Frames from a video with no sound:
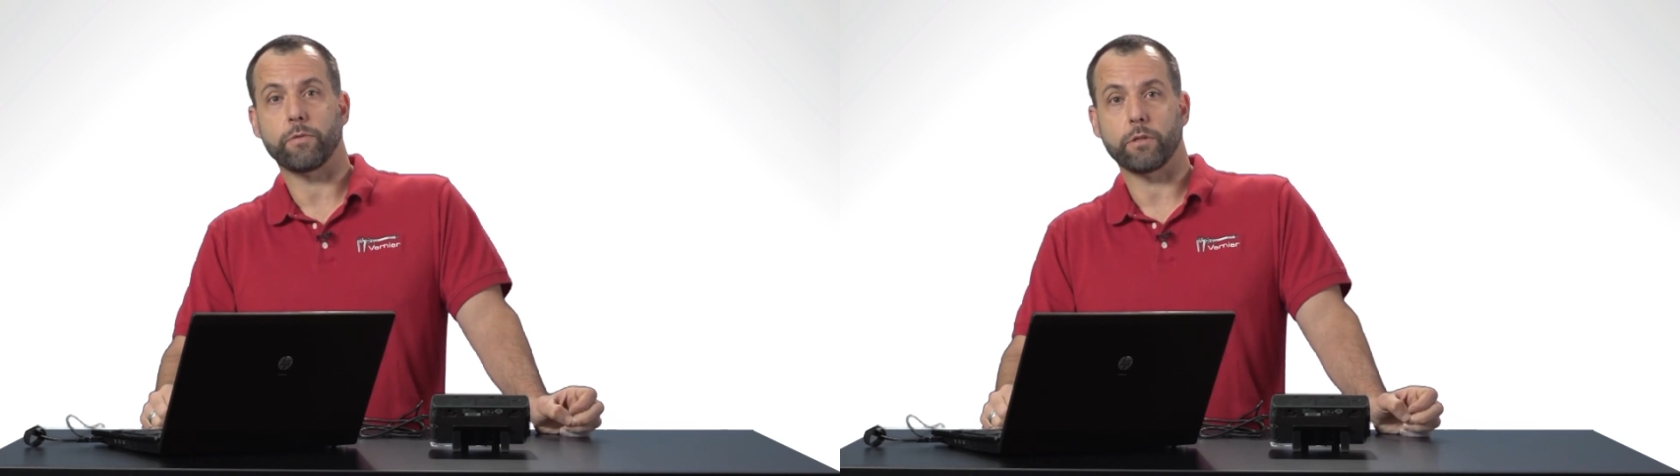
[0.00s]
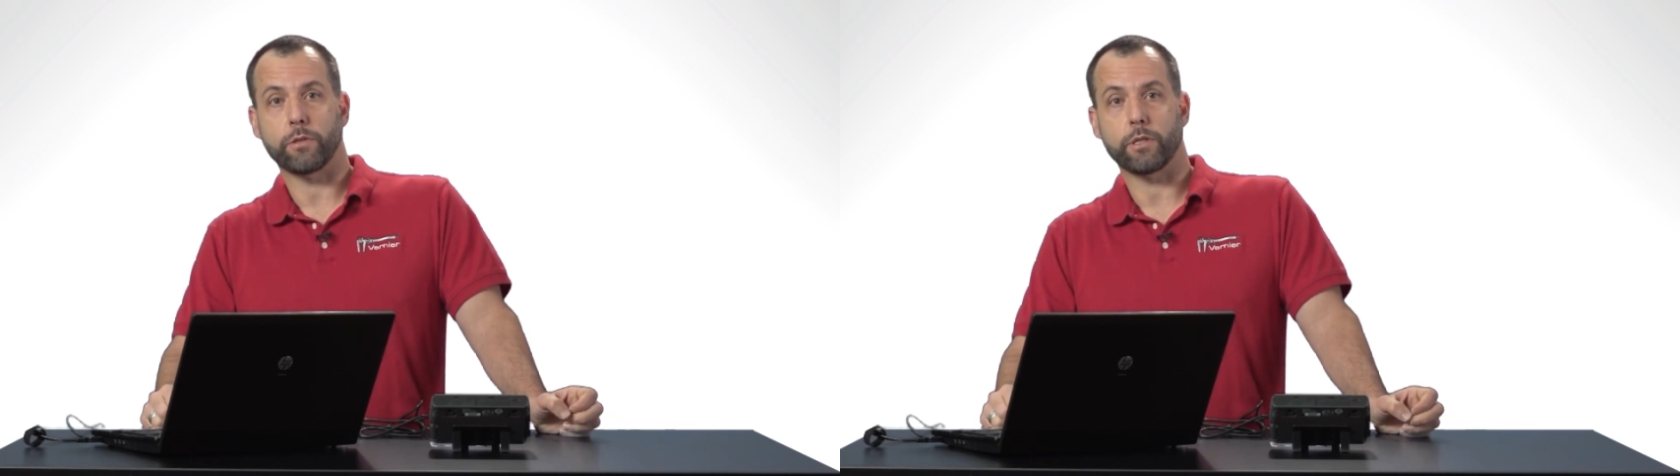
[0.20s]

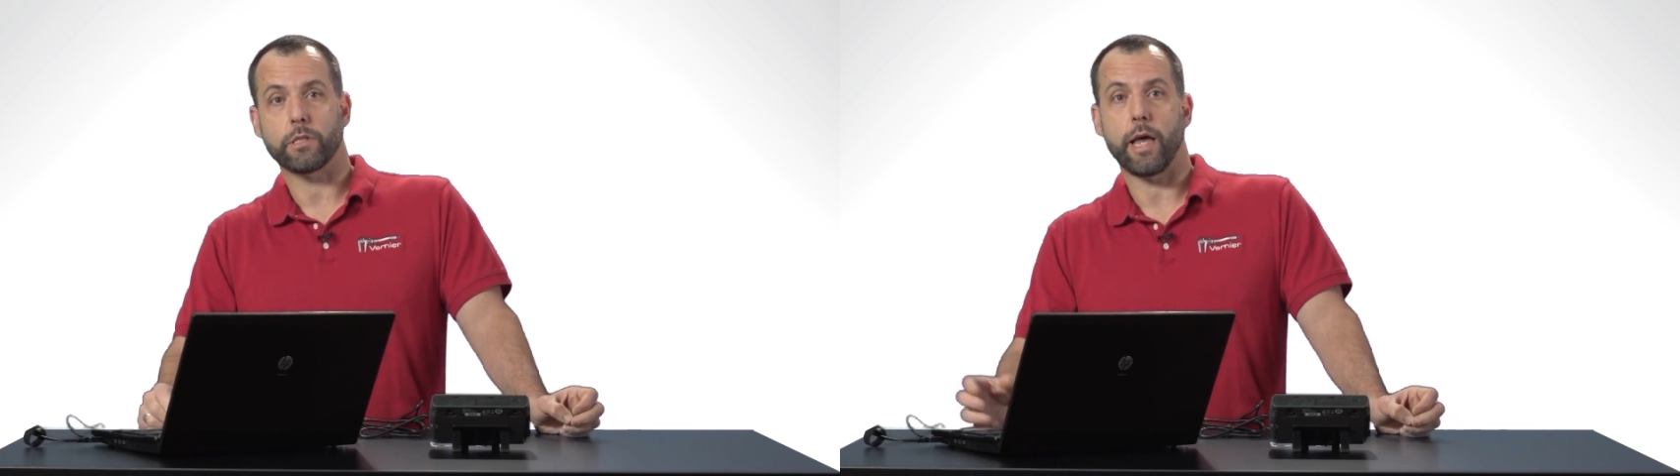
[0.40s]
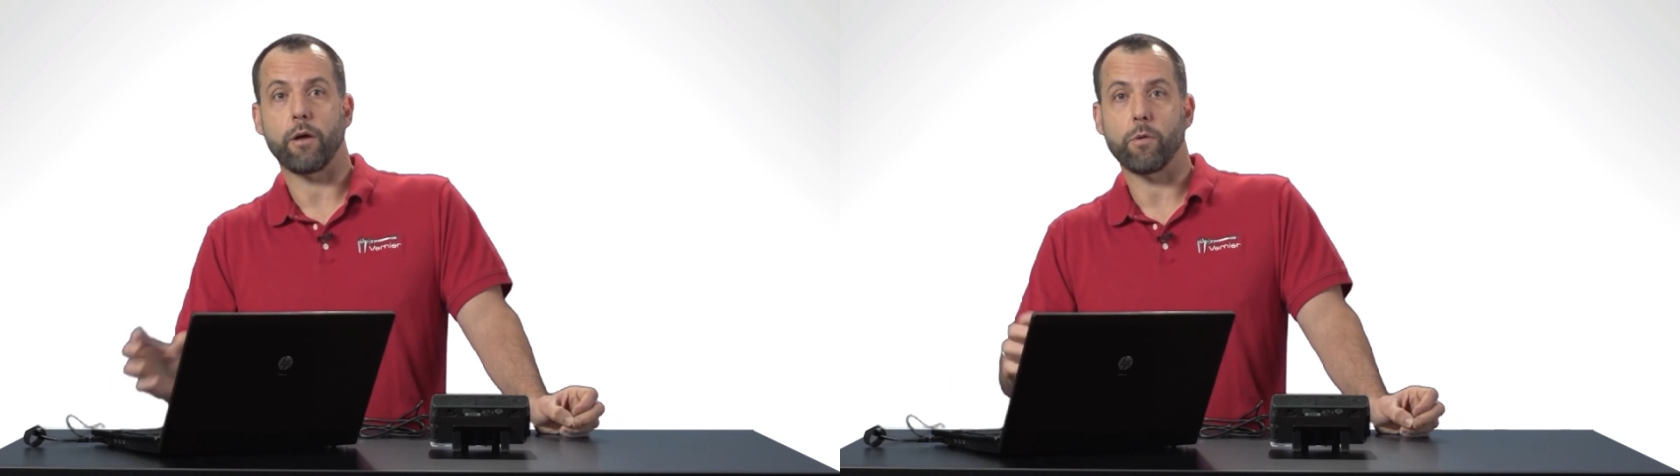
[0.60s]

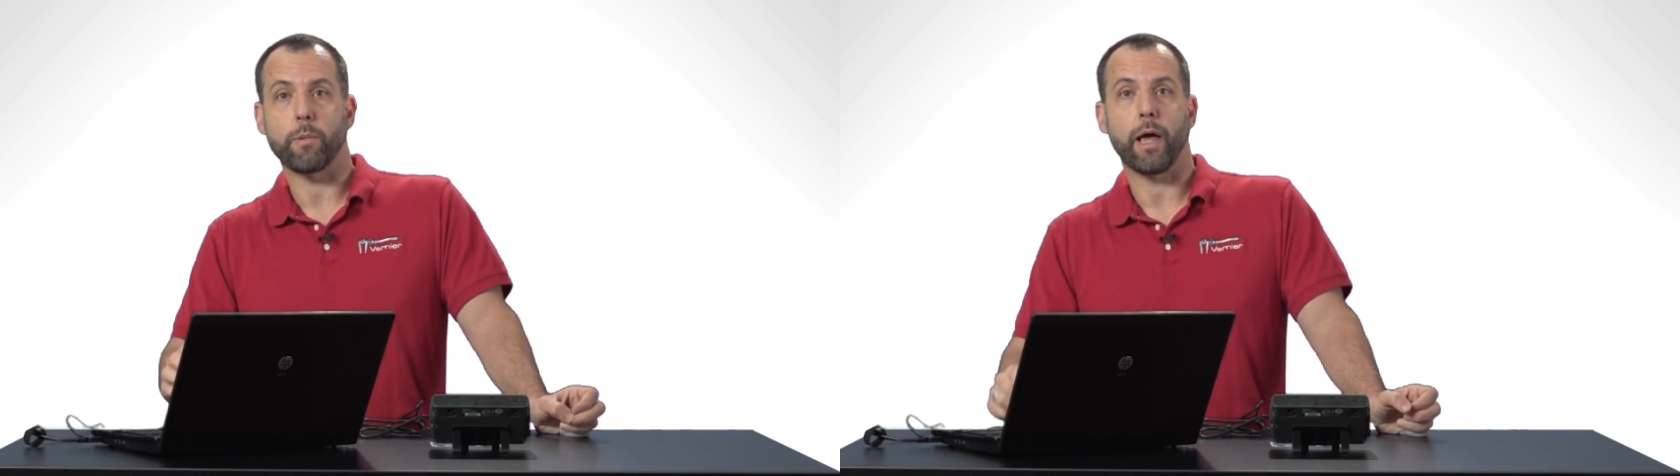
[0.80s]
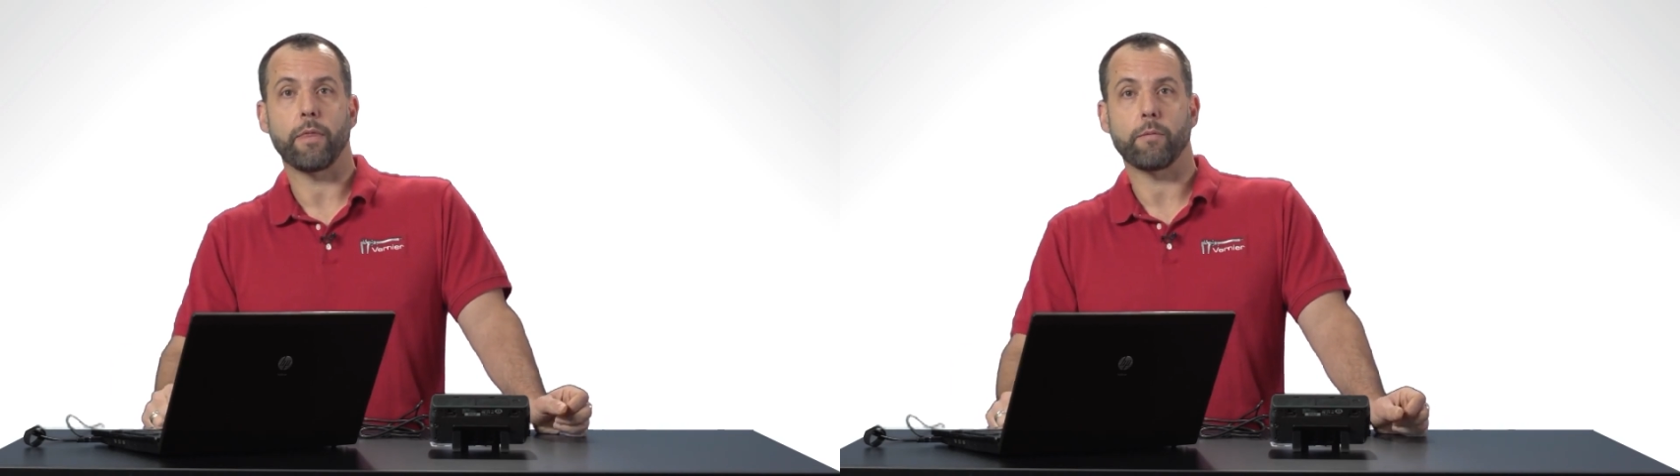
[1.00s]
filters and how to
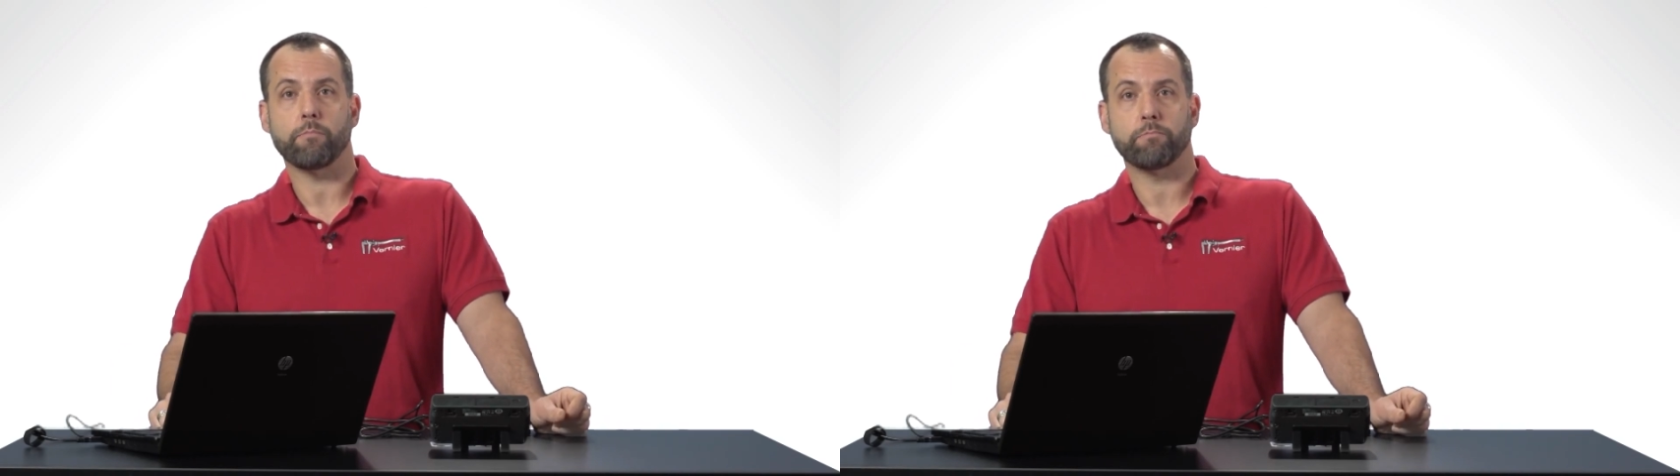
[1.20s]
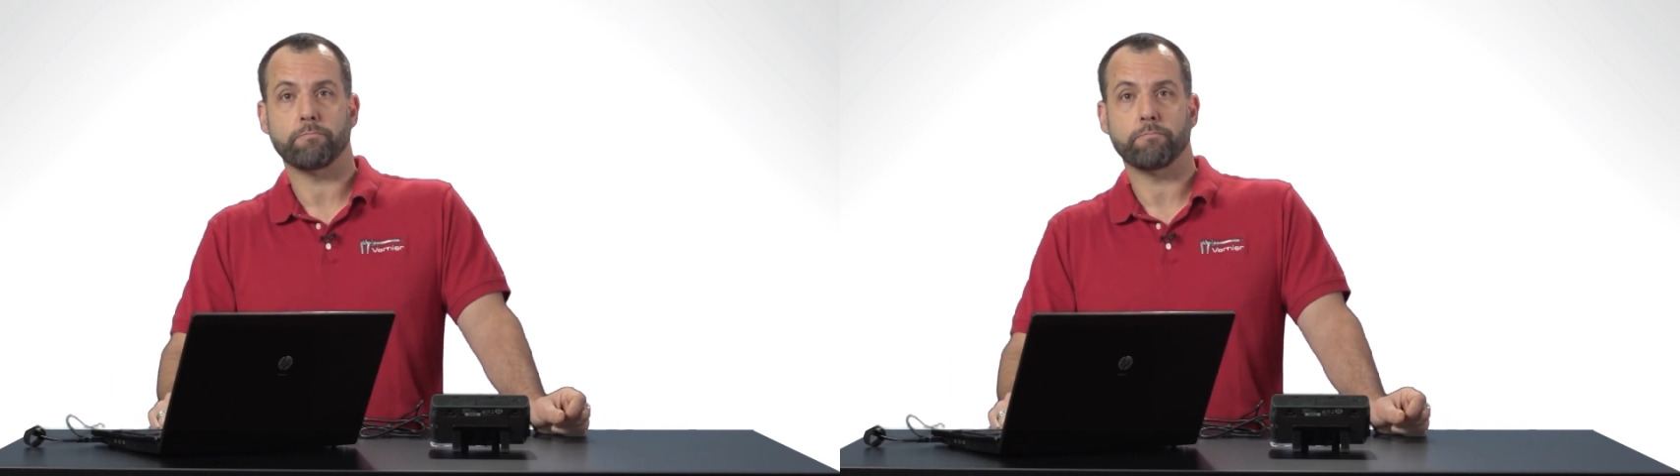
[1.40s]
apply them.